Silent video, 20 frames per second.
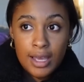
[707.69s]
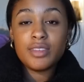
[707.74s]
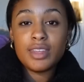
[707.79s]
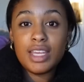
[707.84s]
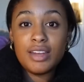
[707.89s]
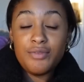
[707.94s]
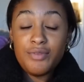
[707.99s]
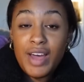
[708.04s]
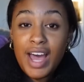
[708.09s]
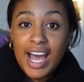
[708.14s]

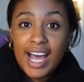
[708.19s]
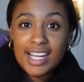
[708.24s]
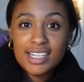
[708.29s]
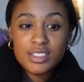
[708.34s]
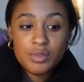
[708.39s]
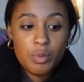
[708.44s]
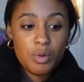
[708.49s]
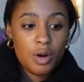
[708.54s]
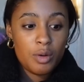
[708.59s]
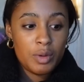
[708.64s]
In
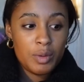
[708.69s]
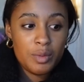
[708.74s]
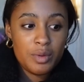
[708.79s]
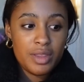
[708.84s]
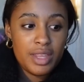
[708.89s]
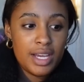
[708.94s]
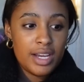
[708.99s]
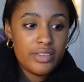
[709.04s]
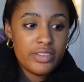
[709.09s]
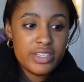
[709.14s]
fact, while we were
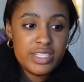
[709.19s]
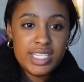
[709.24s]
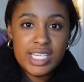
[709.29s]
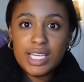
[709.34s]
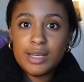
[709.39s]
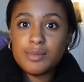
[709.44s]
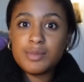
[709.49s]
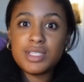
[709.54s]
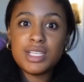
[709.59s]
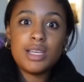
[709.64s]
there, the
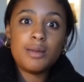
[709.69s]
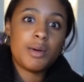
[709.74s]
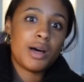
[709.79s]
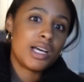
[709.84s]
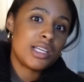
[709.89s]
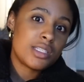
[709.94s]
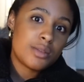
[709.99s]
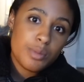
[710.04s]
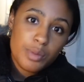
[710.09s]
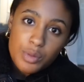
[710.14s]
TMZ
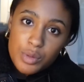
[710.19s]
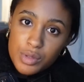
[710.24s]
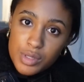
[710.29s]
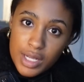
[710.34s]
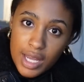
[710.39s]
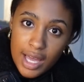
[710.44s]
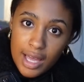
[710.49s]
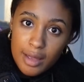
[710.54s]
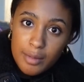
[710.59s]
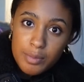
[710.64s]
bus pulled
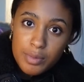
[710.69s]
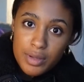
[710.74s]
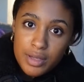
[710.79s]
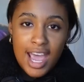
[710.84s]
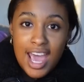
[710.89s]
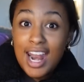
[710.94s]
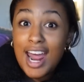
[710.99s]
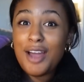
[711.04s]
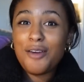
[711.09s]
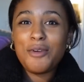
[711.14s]
up
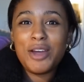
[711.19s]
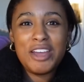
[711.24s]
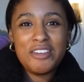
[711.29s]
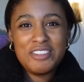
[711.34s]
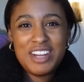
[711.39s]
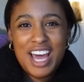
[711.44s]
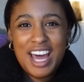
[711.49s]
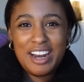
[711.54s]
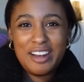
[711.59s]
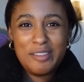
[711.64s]
and I
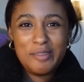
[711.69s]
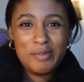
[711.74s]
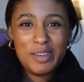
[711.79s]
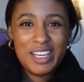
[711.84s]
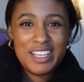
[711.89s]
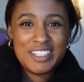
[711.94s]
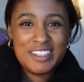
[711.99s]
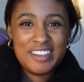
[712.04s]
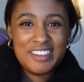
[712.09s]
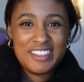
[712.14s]
waved at him
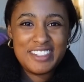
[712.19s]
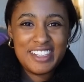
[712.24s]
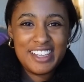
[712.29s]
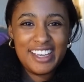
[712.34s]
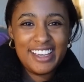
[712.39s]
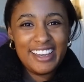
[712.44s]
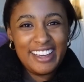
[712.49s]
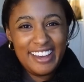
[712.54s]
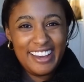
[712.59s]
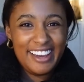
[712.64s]
because I was
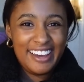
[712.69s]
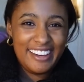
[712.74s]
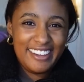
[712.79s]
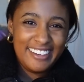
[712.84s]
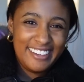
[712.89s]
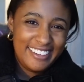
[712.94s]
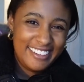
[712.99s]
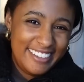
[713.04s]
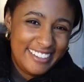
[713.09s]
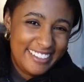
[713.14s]
like,
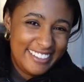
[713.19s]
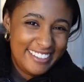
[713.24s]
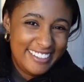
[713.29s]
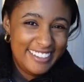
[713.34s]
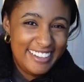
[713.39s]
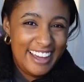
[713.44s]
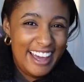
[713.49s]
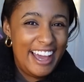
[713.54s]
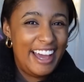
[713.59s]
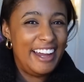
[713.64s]
"Hey,
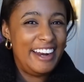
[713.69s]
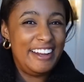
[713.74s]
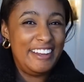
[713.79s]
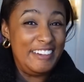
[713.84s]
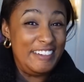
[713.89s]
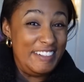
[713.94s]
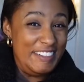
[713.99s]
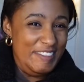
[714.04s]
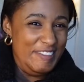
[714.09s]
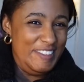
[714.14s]
I got a
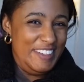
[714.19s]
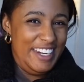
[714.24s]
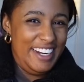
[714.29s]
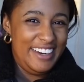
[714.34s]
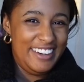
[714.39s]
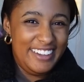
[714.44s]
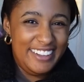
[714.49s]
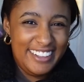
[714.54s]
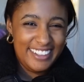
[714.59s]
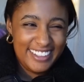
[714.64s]
YouTube
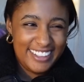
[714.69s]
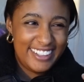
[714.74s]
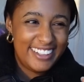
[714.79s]
channel."